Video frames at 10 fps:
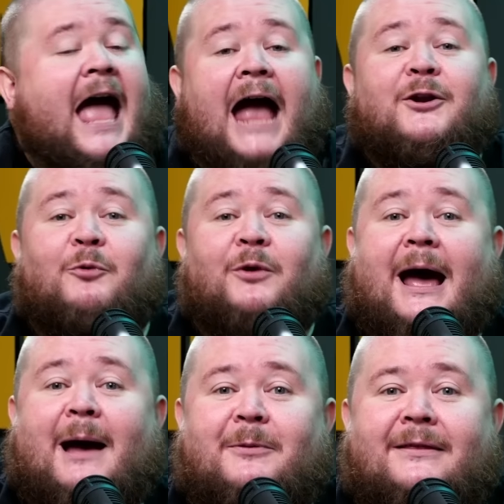I know what
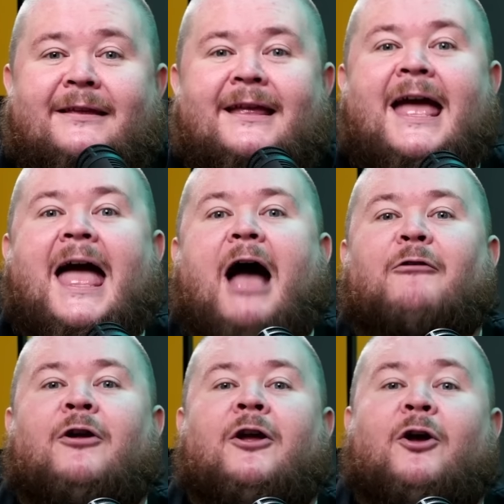happened.
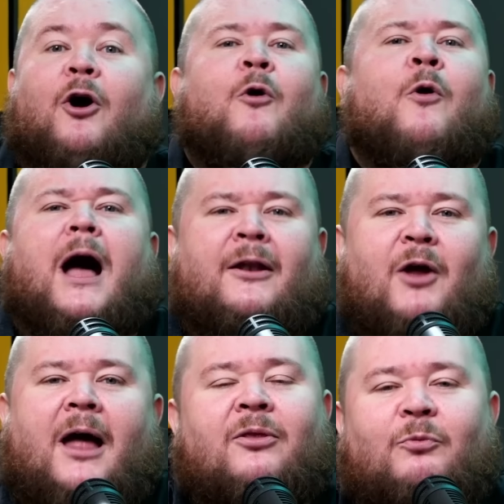Oh, and
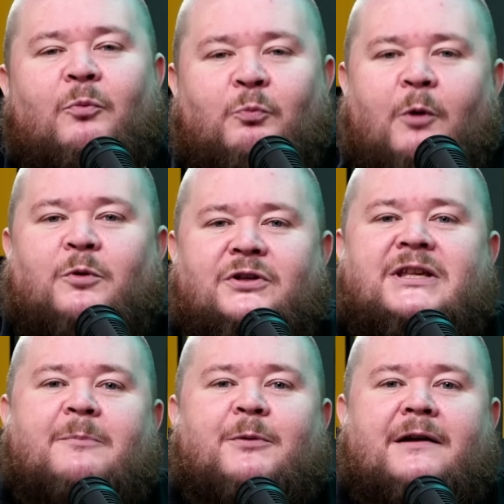and what was
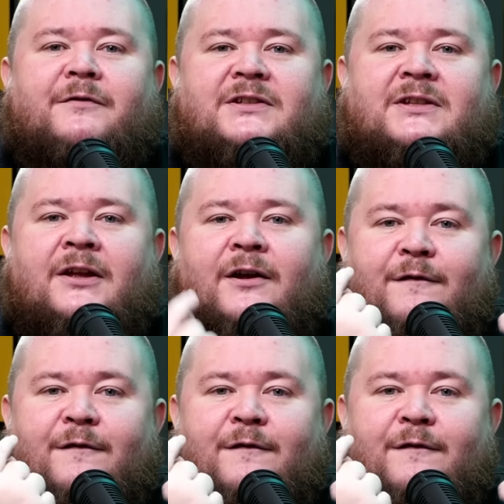that breakfast?